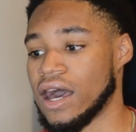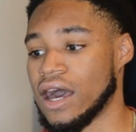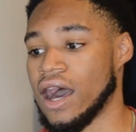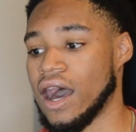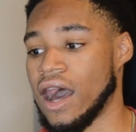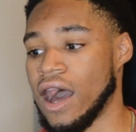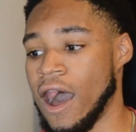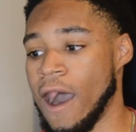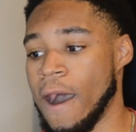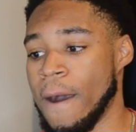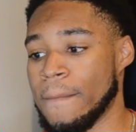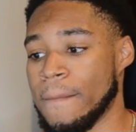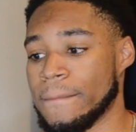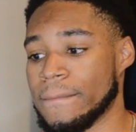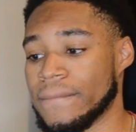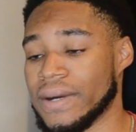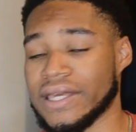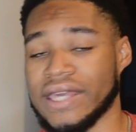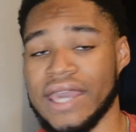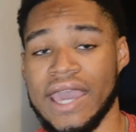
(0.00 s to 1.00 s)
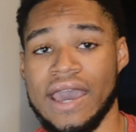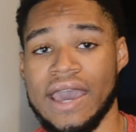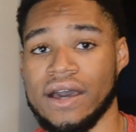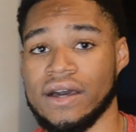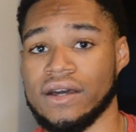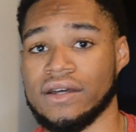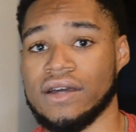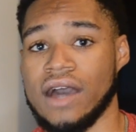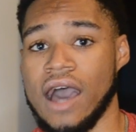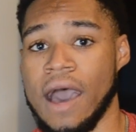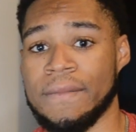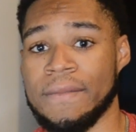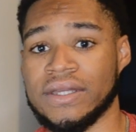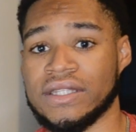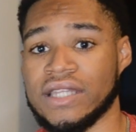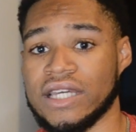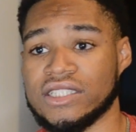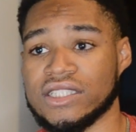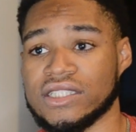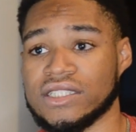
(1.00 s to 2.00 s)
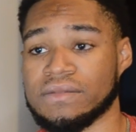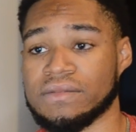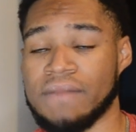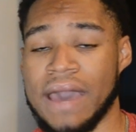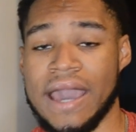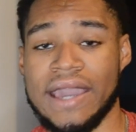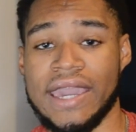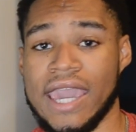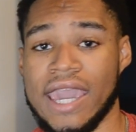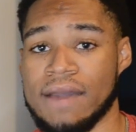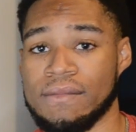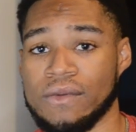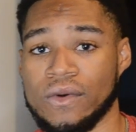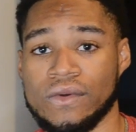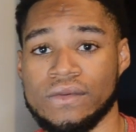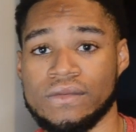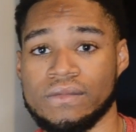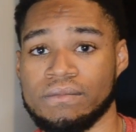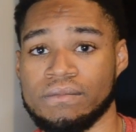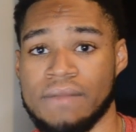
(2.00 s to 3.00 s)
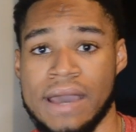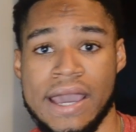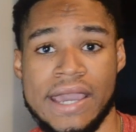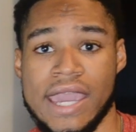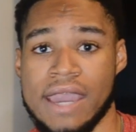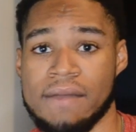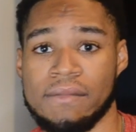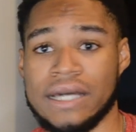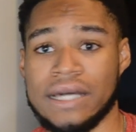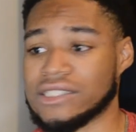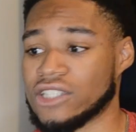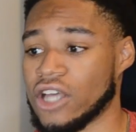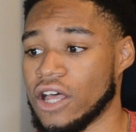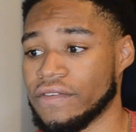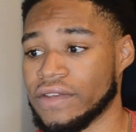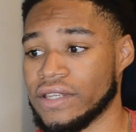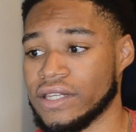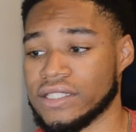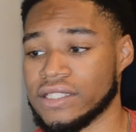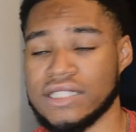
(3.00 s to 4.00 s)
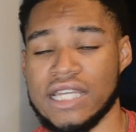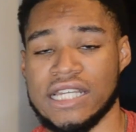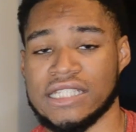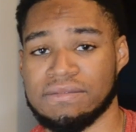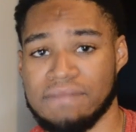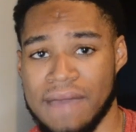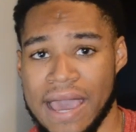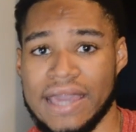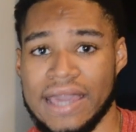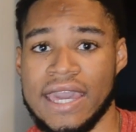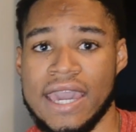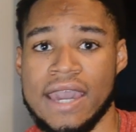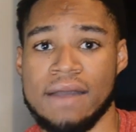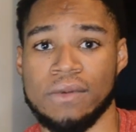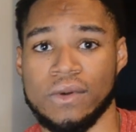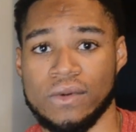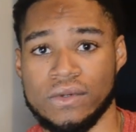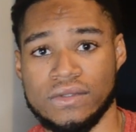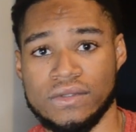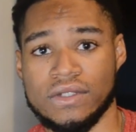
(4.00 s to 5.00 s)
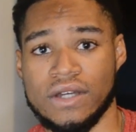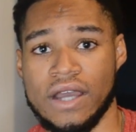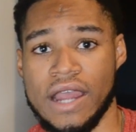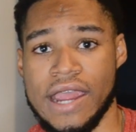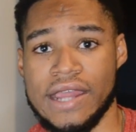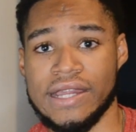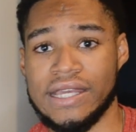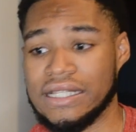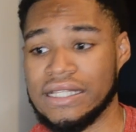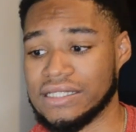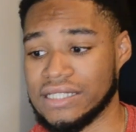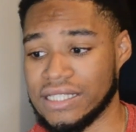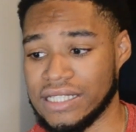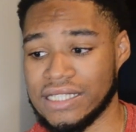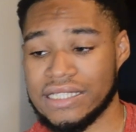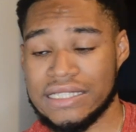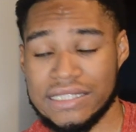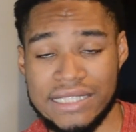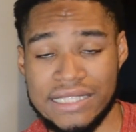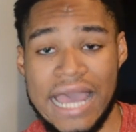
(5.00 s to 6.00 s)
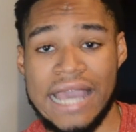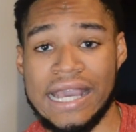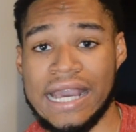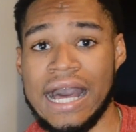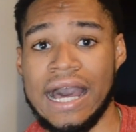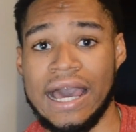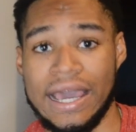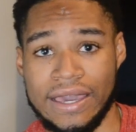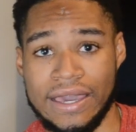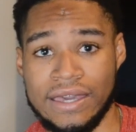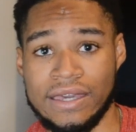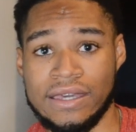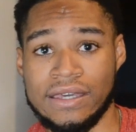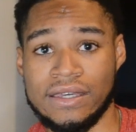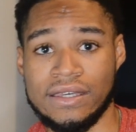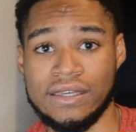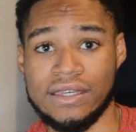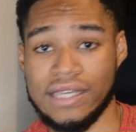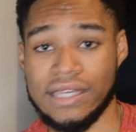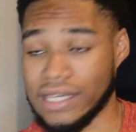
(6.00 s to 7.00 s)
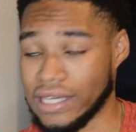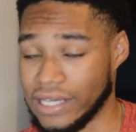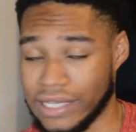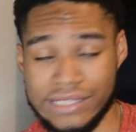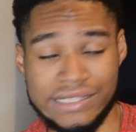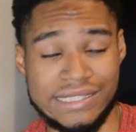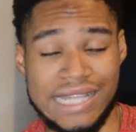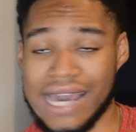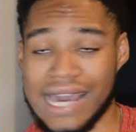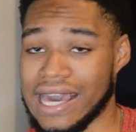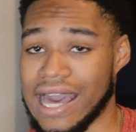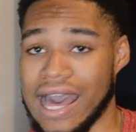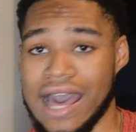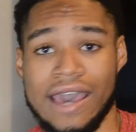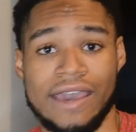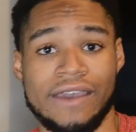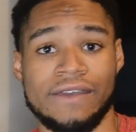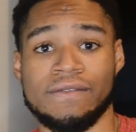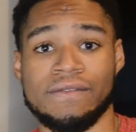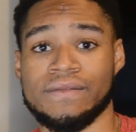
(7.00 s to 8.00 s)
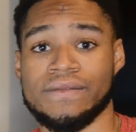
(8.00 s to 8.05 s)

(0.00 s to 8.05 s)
But yeah, they just, Matt Campbell. That's all we need to say. It's Matt Campbell. All right, he is that guy. He is that guy.